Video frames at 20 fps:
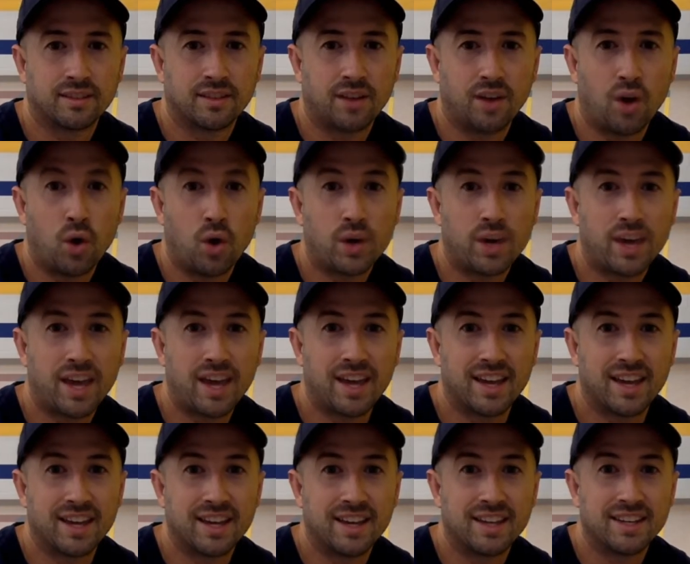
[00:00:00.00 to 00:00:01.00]
Okay,
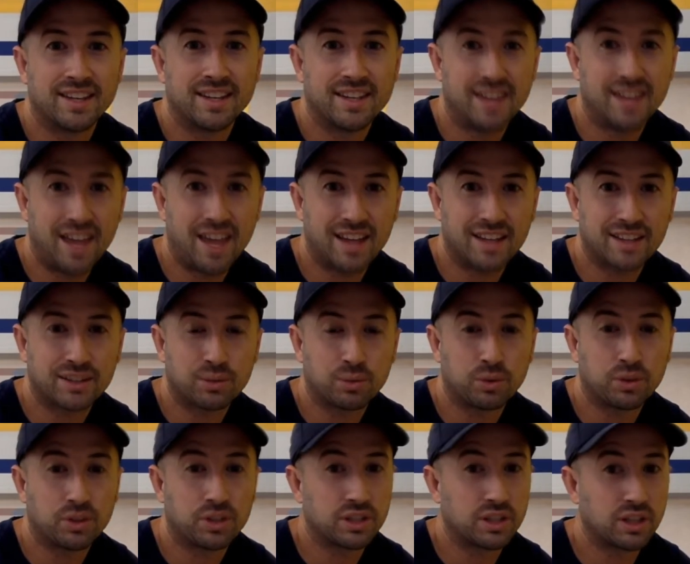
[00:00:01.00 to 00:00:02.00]
next,
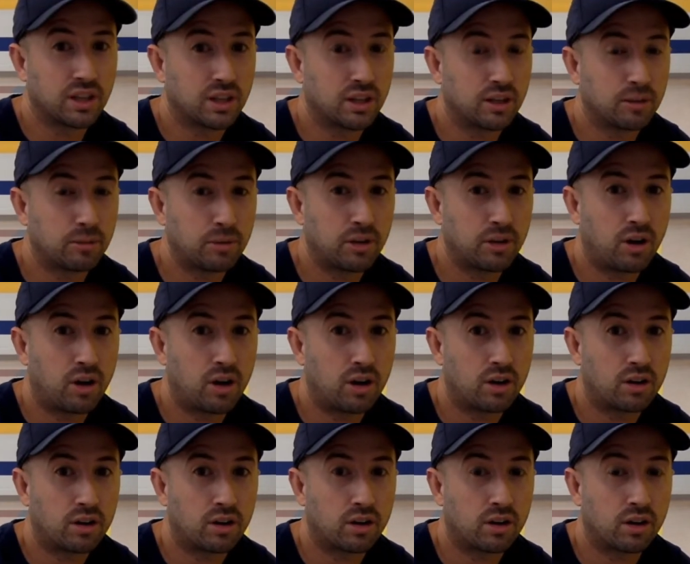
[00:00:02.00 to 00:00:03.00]
which is a little bit
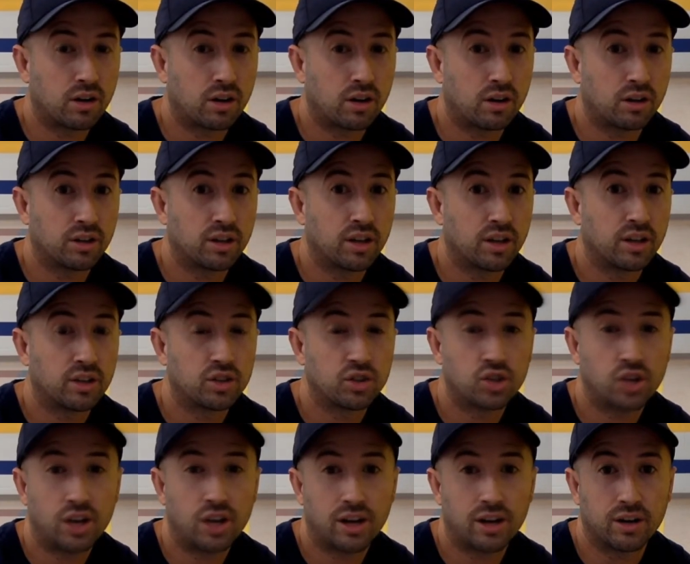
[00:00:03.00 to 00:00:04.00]
harder, are called
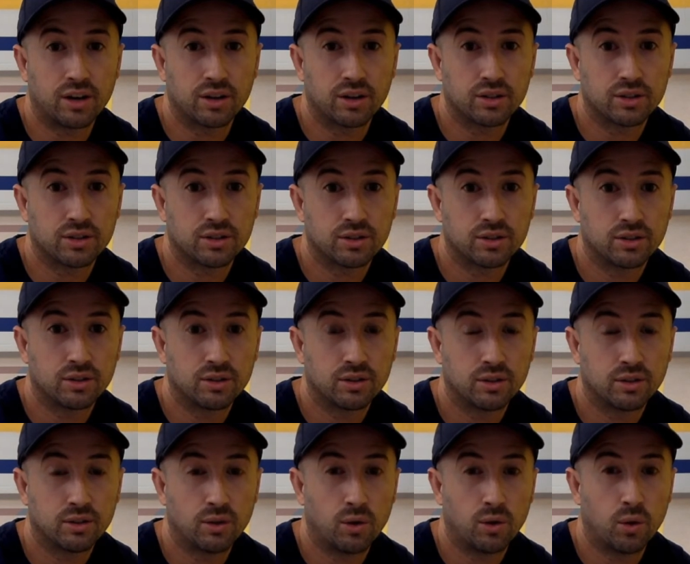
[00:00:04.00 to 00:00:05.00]
chairs
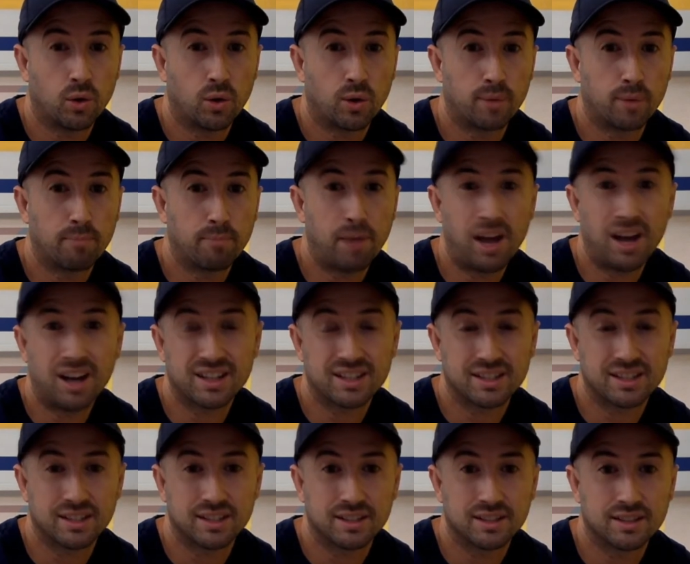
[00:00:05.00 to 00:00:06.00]
or
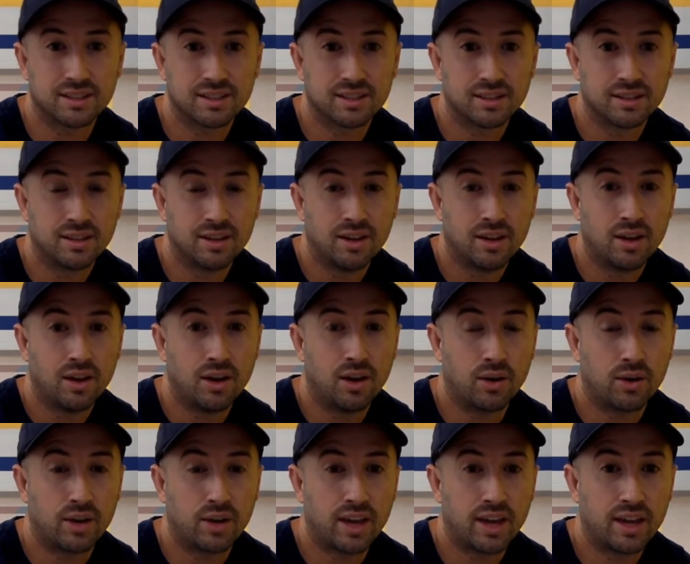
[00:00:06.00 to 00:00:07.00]
boxes.
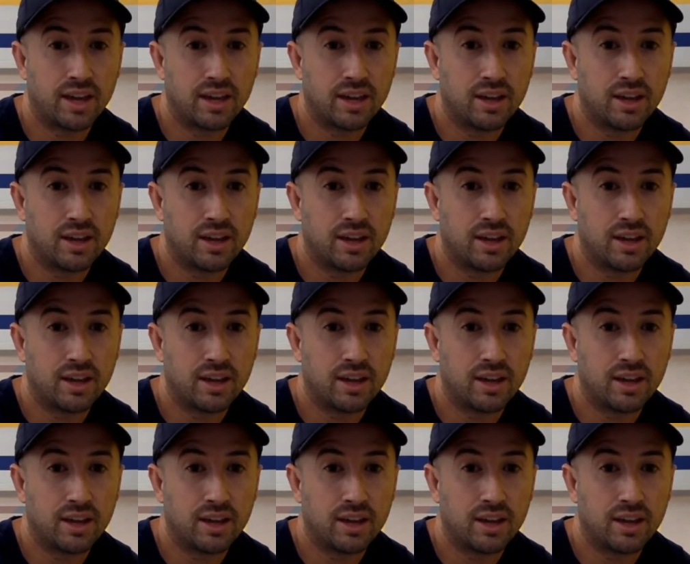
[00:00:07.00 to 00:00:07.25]
Okay,